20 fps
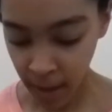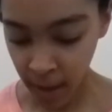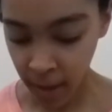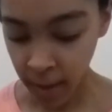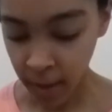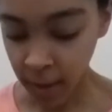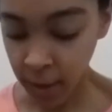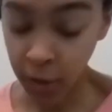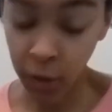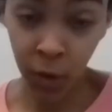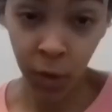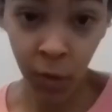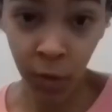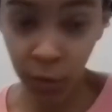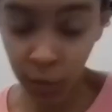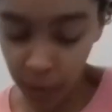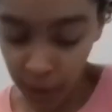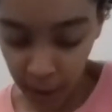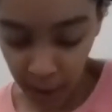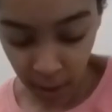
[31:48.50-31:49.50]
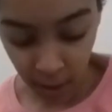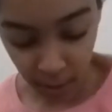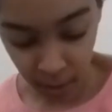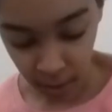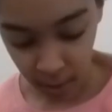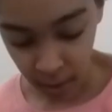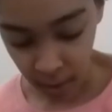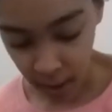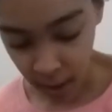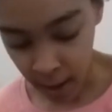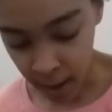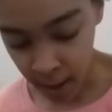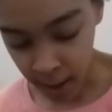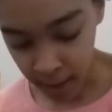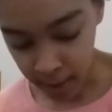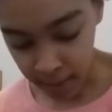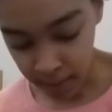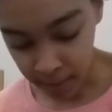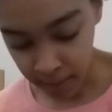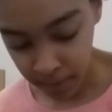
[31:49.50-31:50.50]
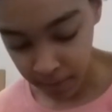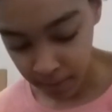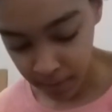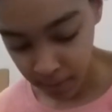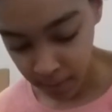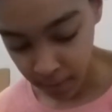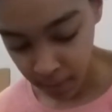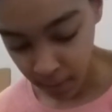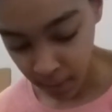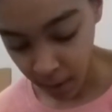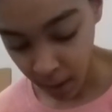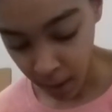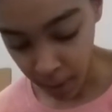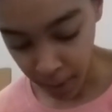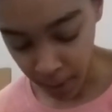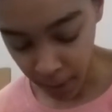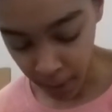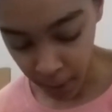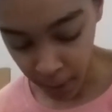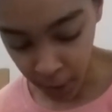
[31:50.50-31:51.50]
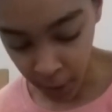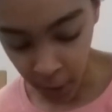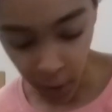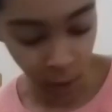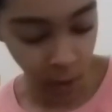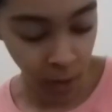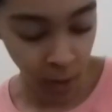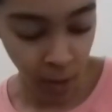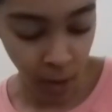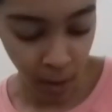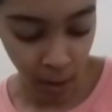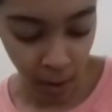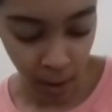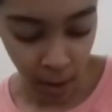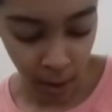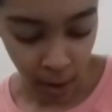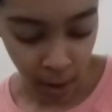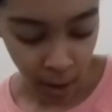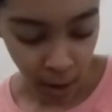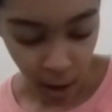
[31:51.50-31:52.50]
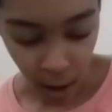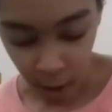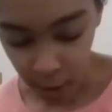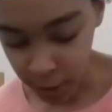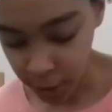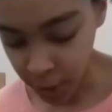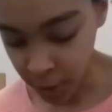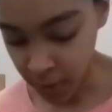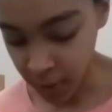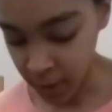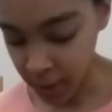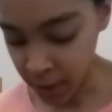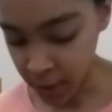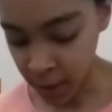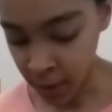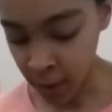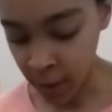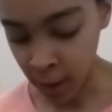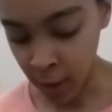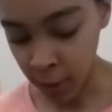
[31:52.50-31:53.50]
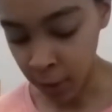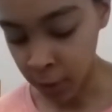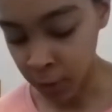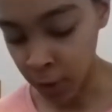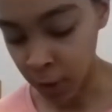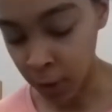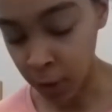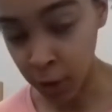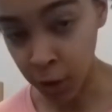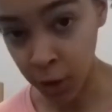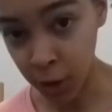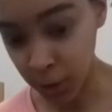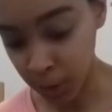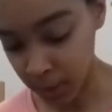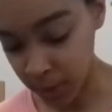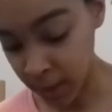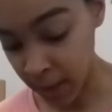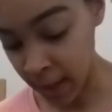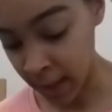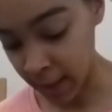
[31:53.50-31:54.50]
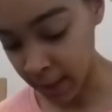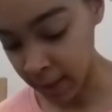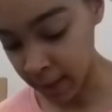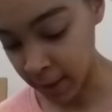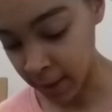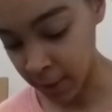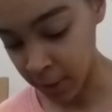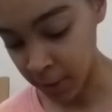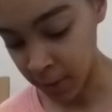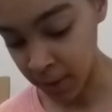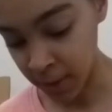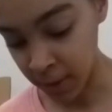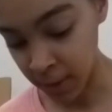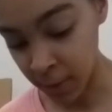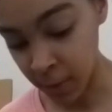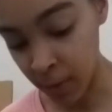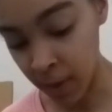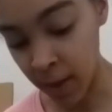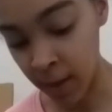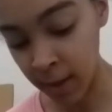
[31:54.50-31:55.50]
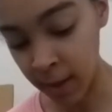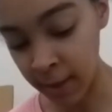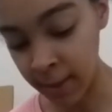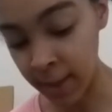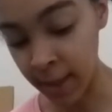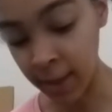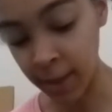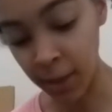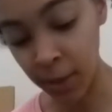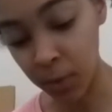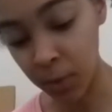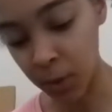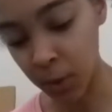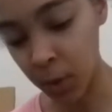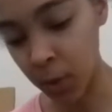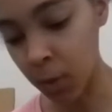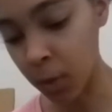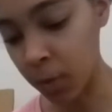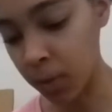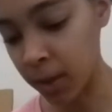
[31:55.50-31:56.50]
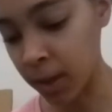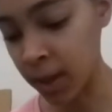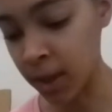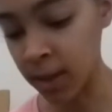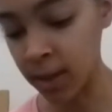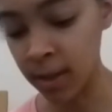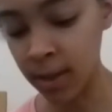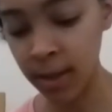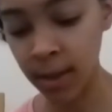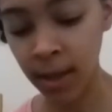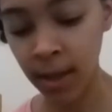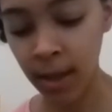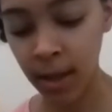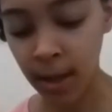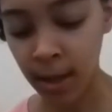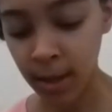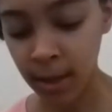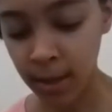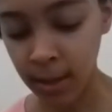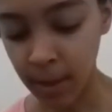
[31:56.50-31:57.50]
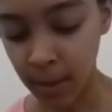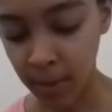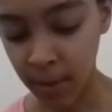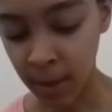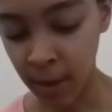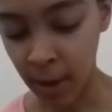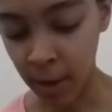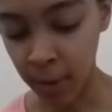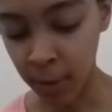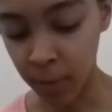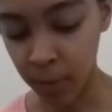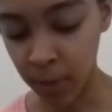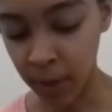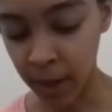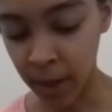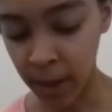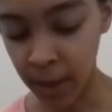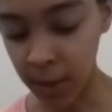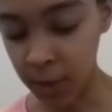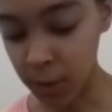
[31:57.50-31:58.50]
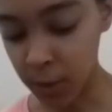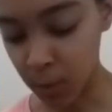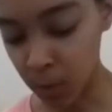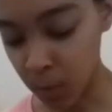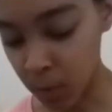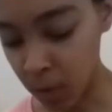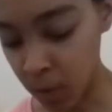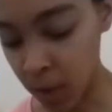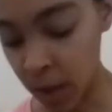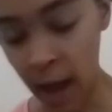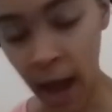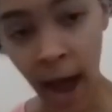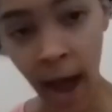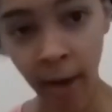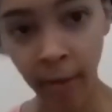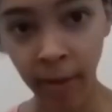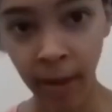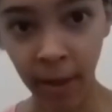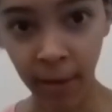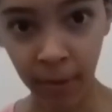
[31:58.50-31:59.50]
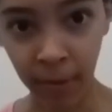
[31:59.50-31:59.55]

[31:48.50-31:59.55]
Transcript: They do fit um, American Girl, Our Generation, and other dolls' shoes and accessories as well. It's actually really cool because some of the other brands will have like